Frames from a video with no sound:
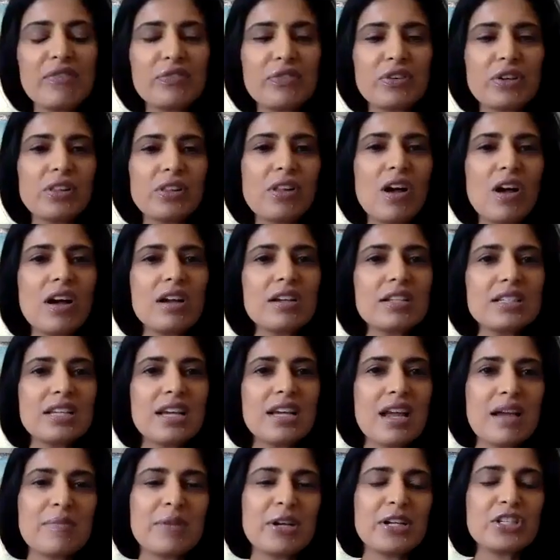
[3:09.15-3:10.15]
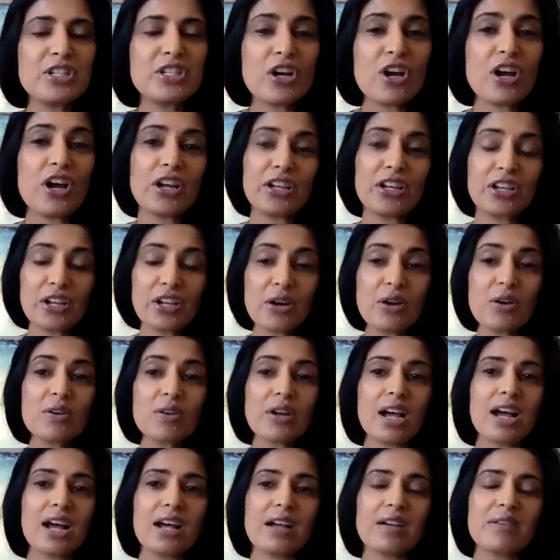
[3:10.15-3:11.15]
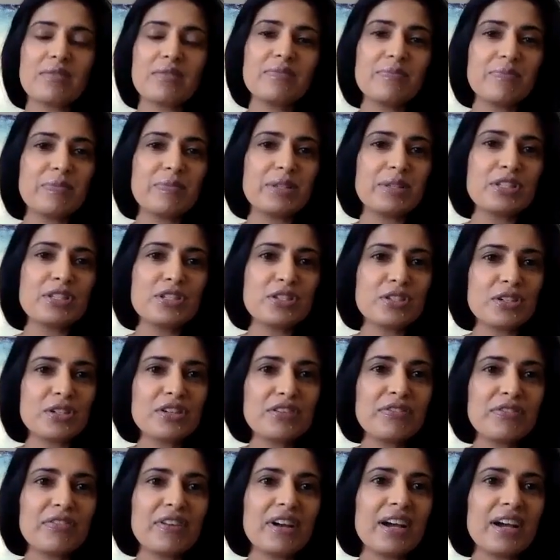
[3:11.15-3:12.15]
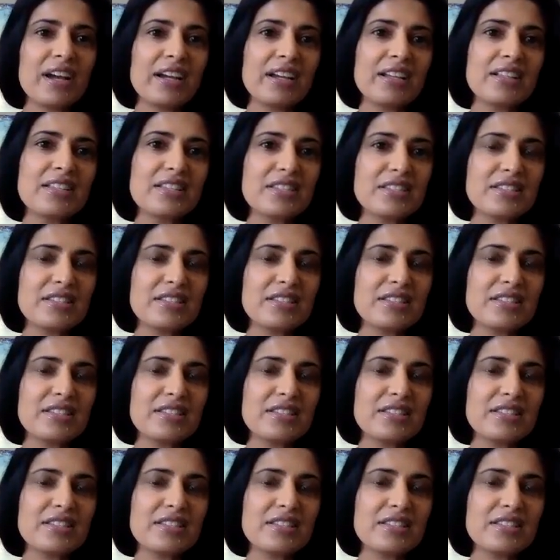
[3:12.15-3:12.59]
for a long time, I taught yoga. I've been certified.